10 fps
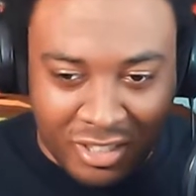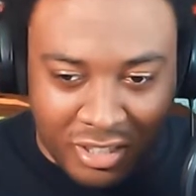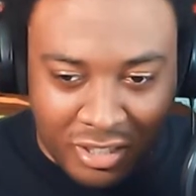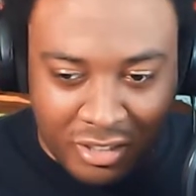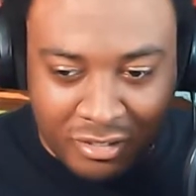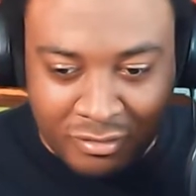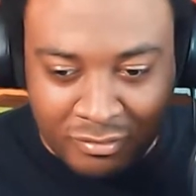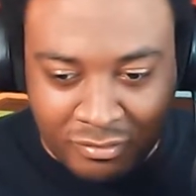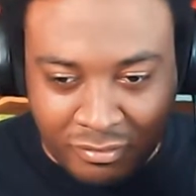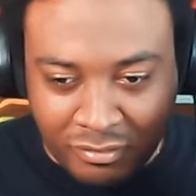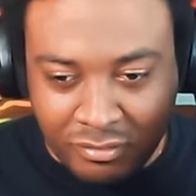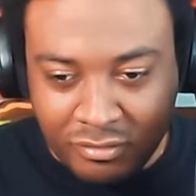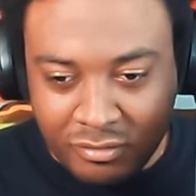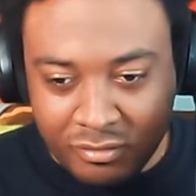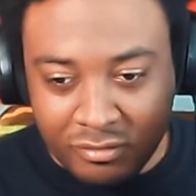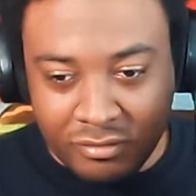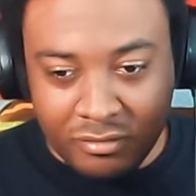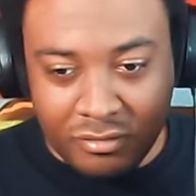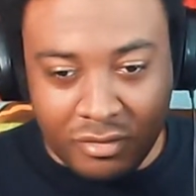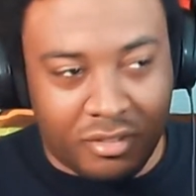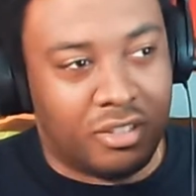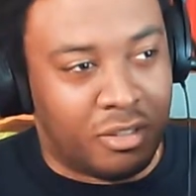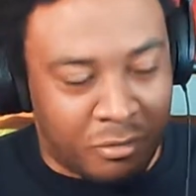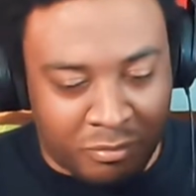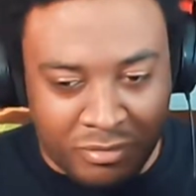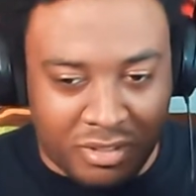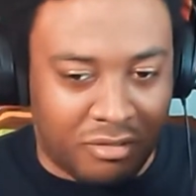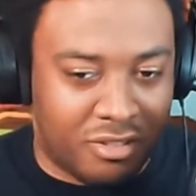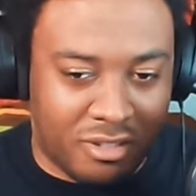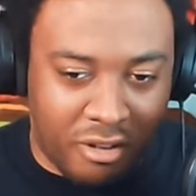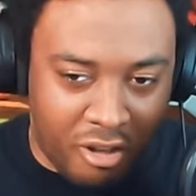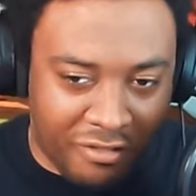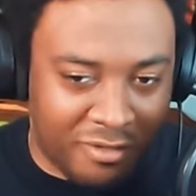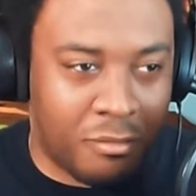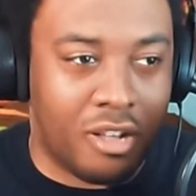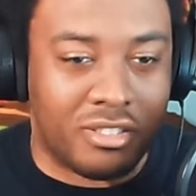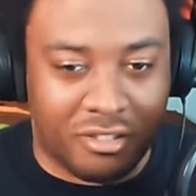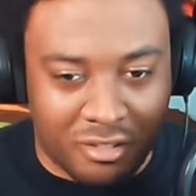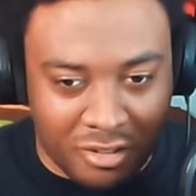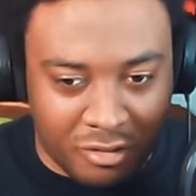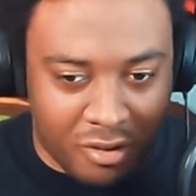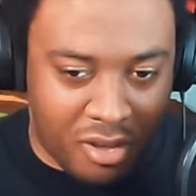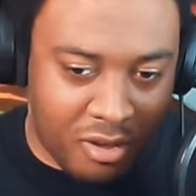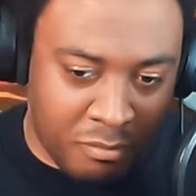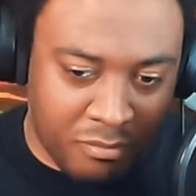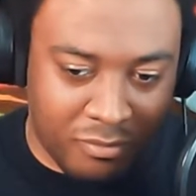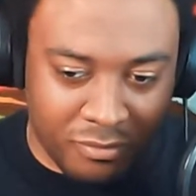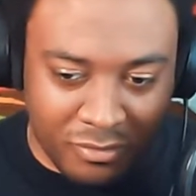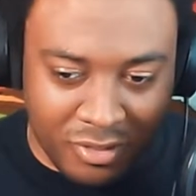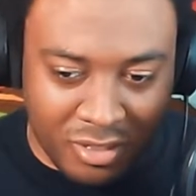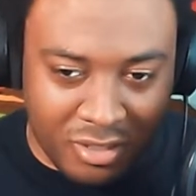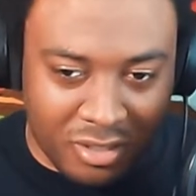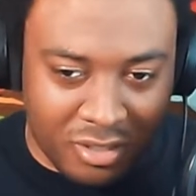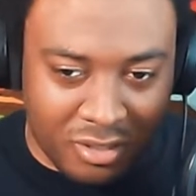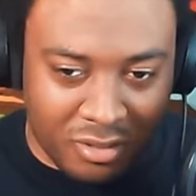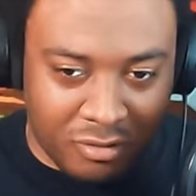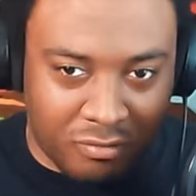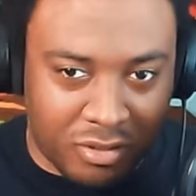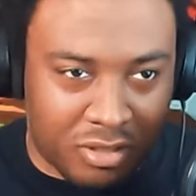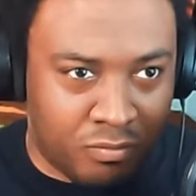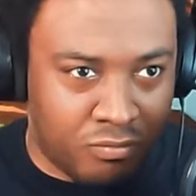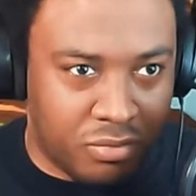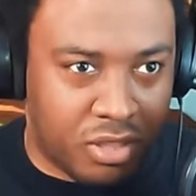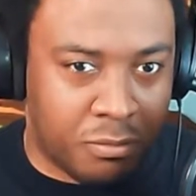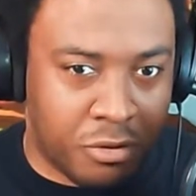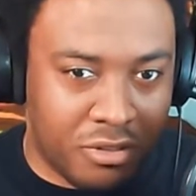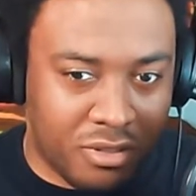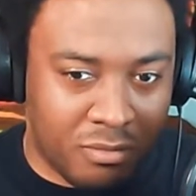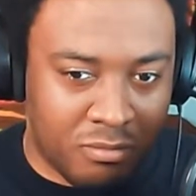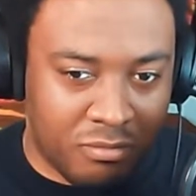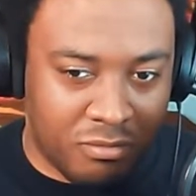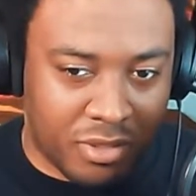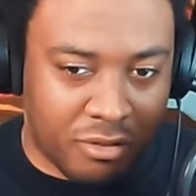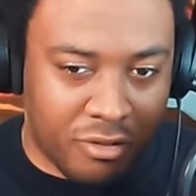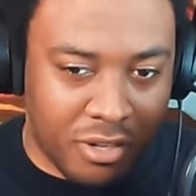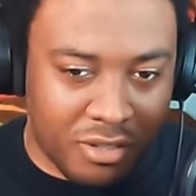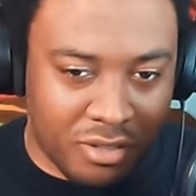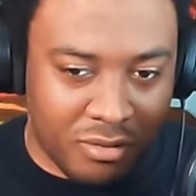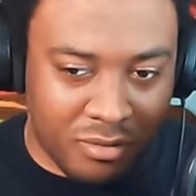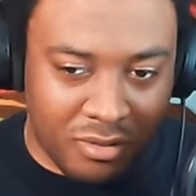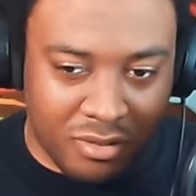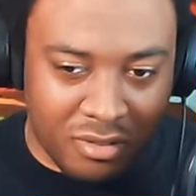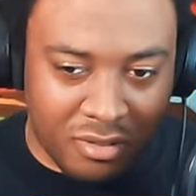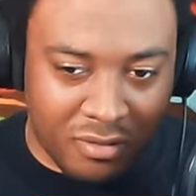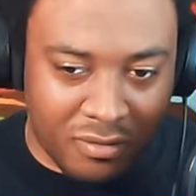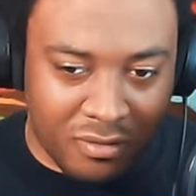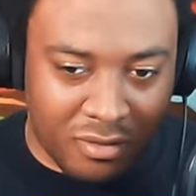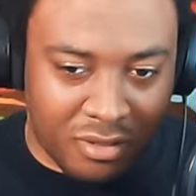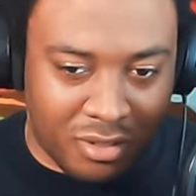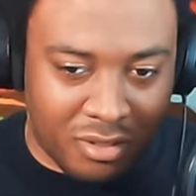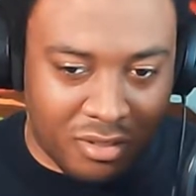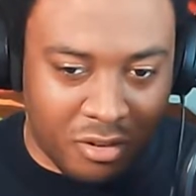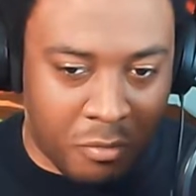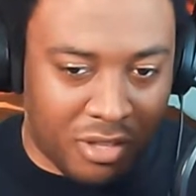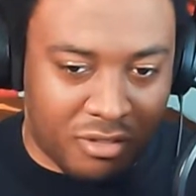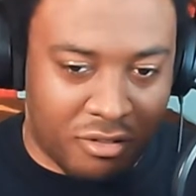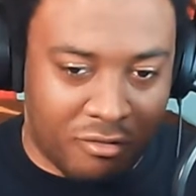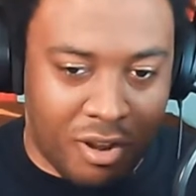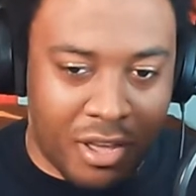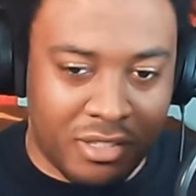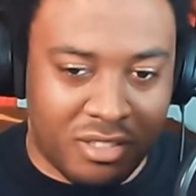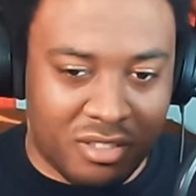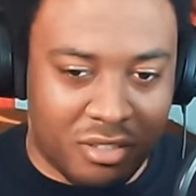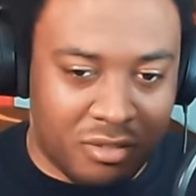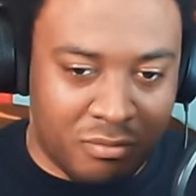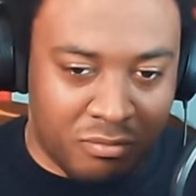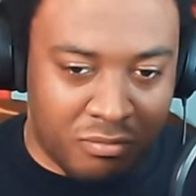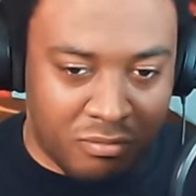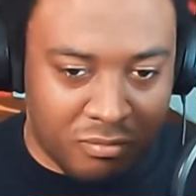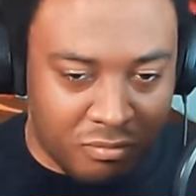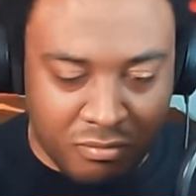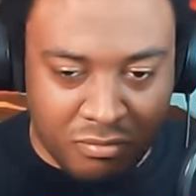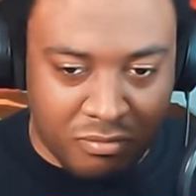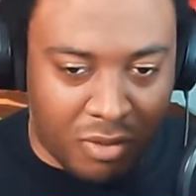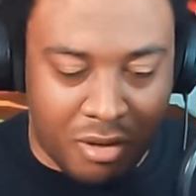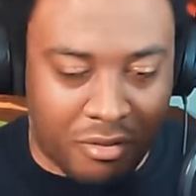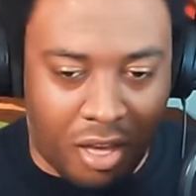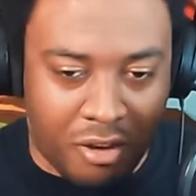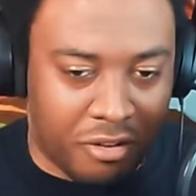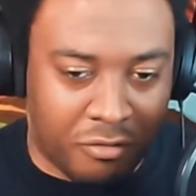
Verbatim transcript: When mankind is consumed by darkness, so they're starting off with Monster Hunter, okay. Chaos, the archdemon Sunburst, of the abyss Sunrise, shall rise from the earth. No Monster Hunter Rise, they Sun. Come rushing here I'm, I don't,